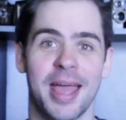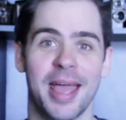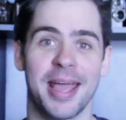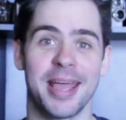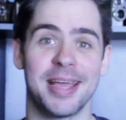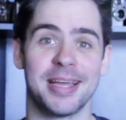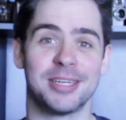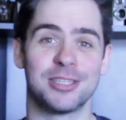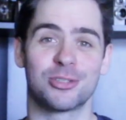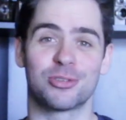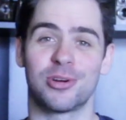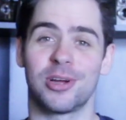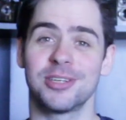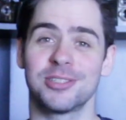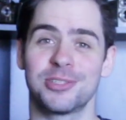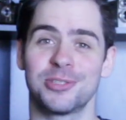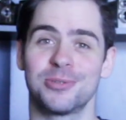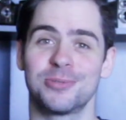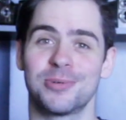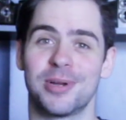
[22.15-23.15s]
and
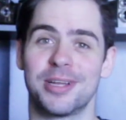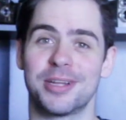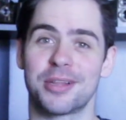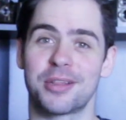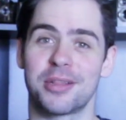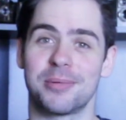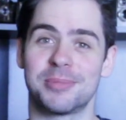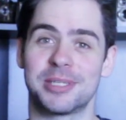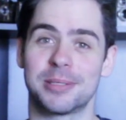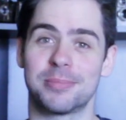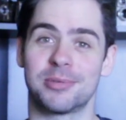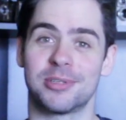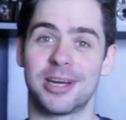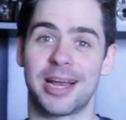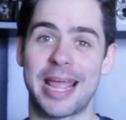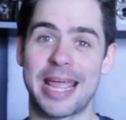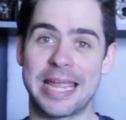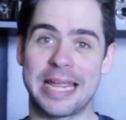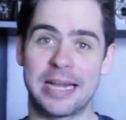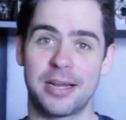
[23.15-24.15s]
Toronto runs
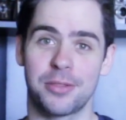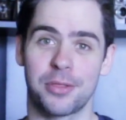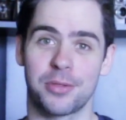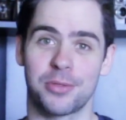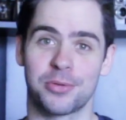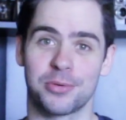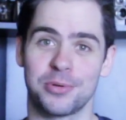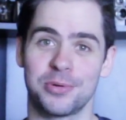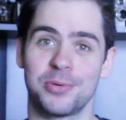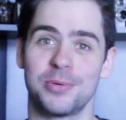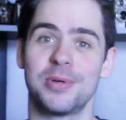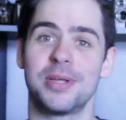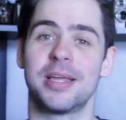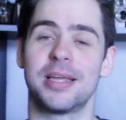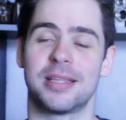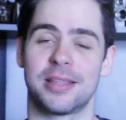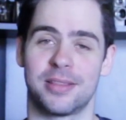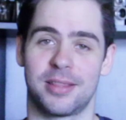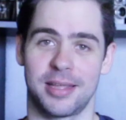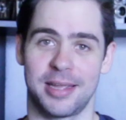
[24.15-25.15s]
September 8th through
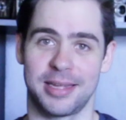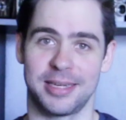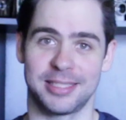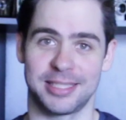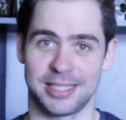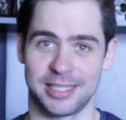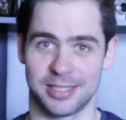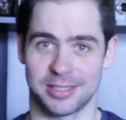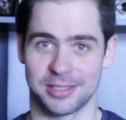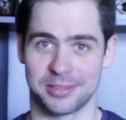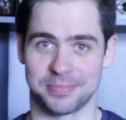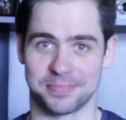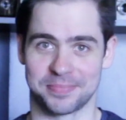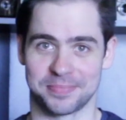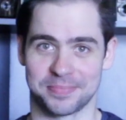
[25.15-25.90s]
the 18th.